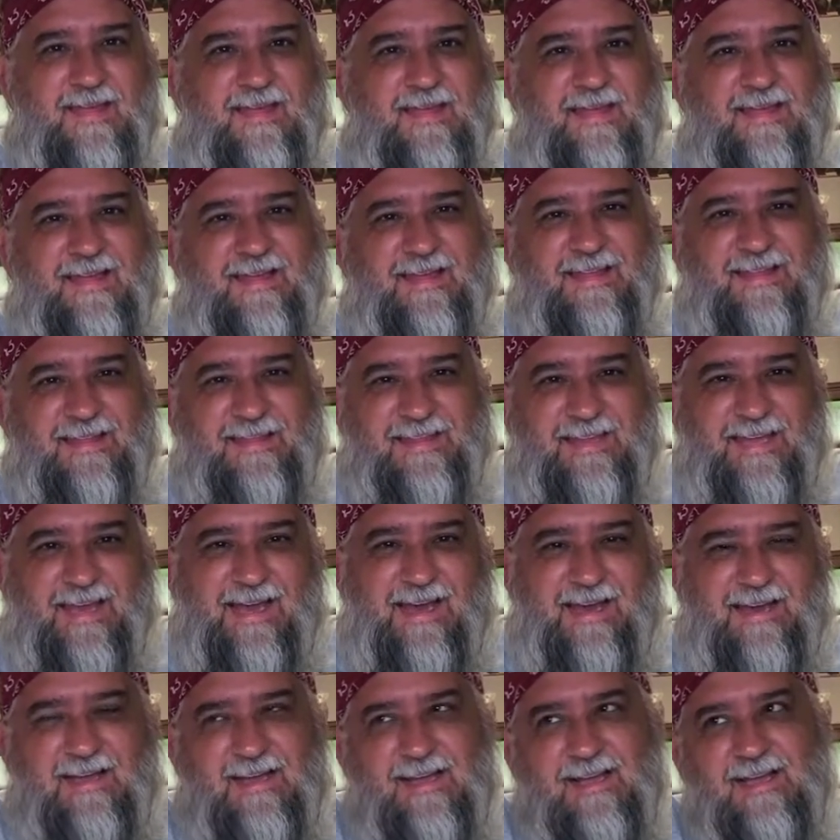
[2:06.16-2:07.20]

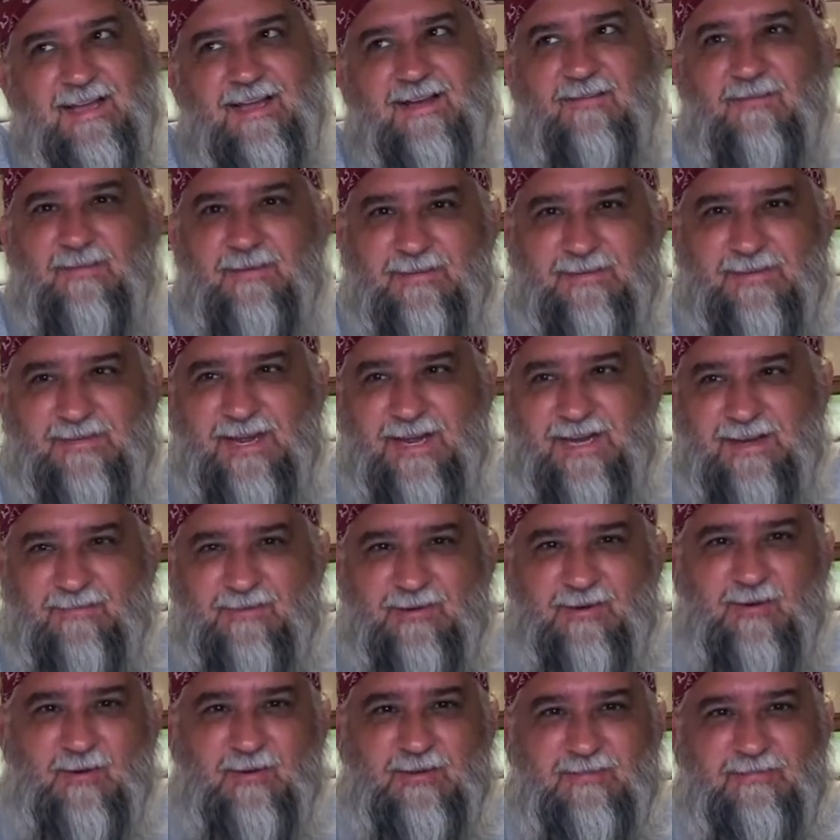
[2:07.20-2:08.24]
Yeah, we tried to
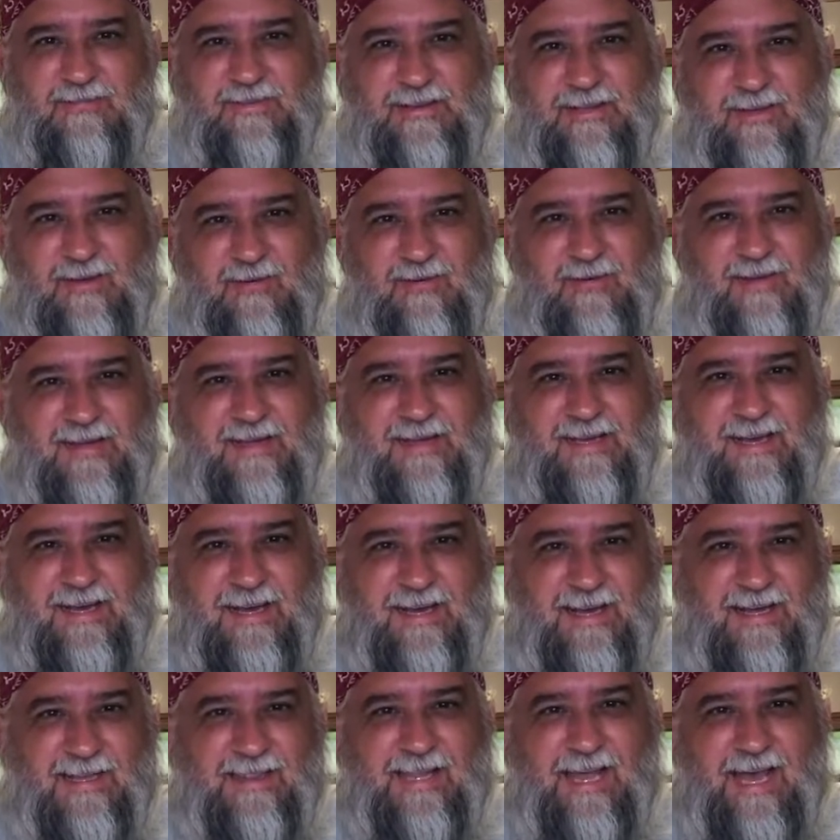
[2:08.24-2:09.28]
record the video
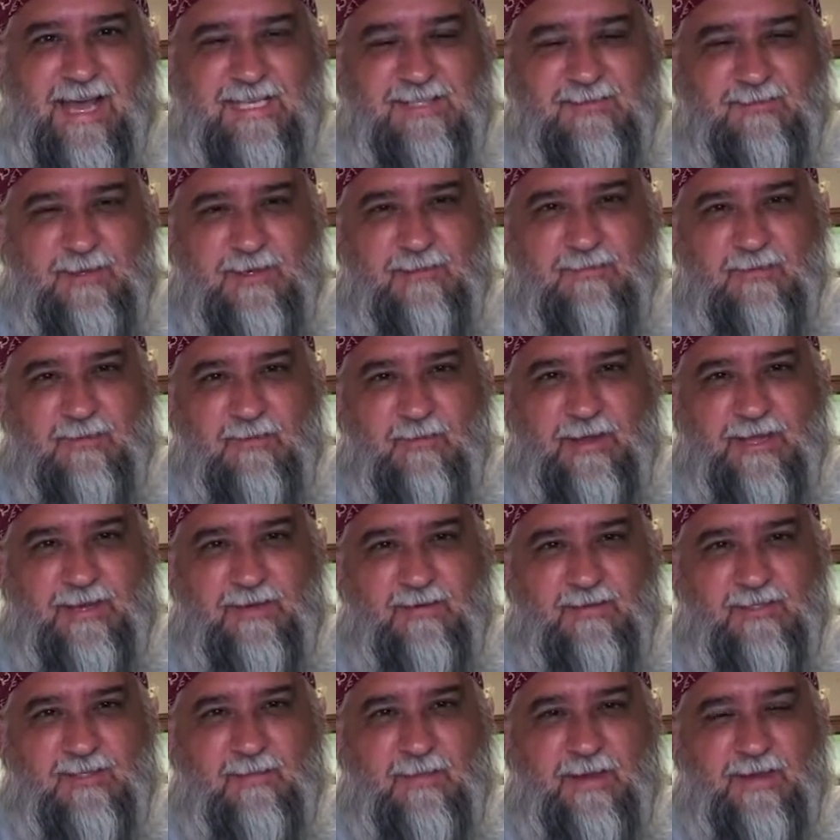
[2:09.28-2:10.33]
last week, but we had
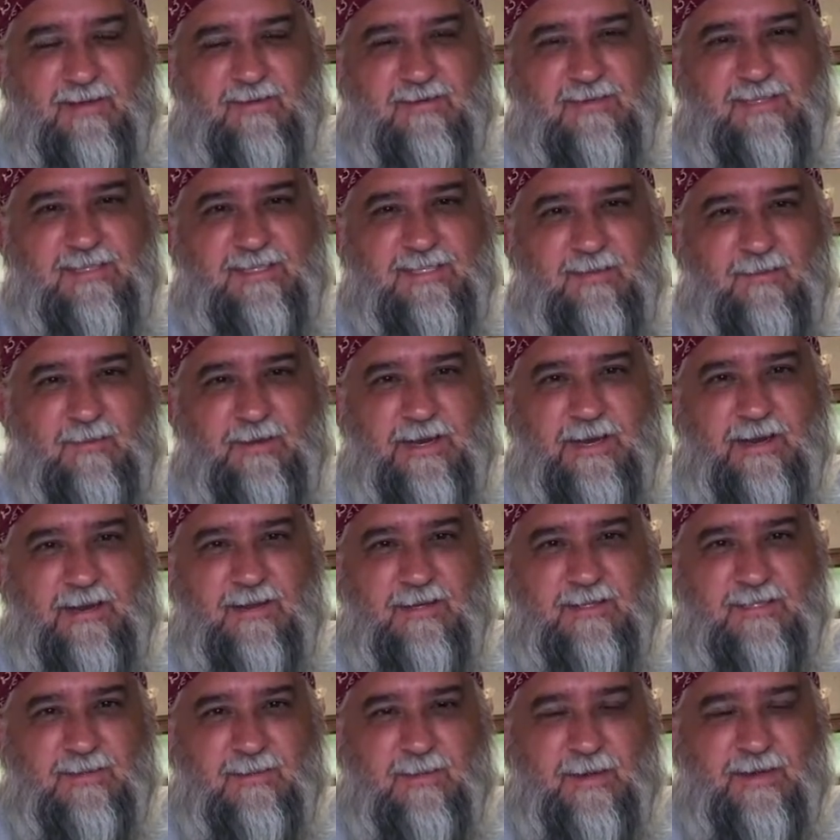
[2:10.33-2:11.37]
no tomatoes because someone ate
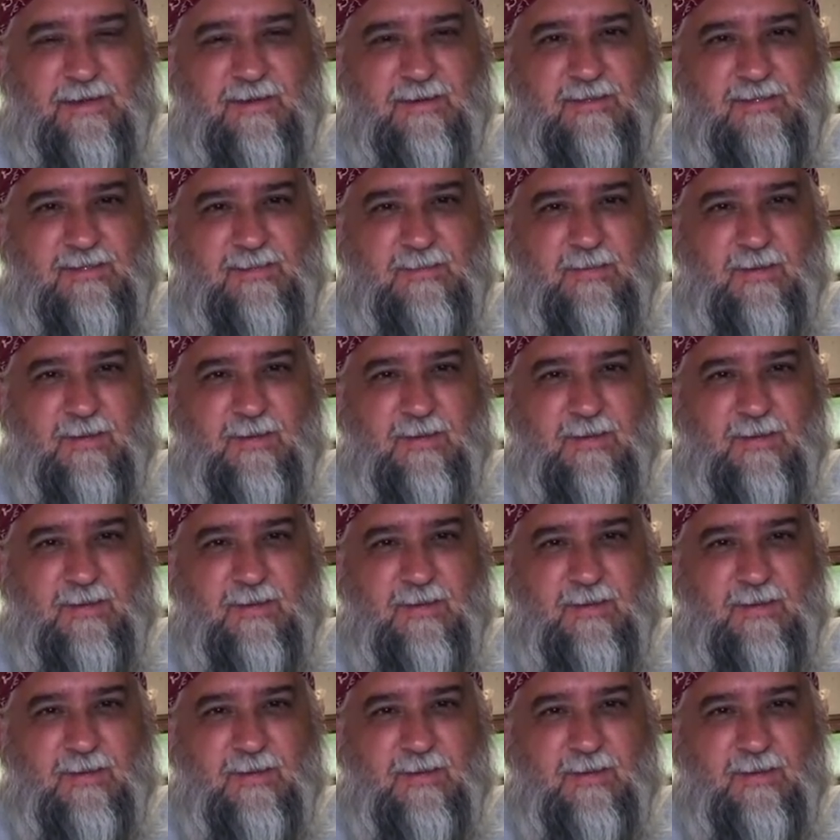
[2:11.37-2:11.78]
all the tomatoes.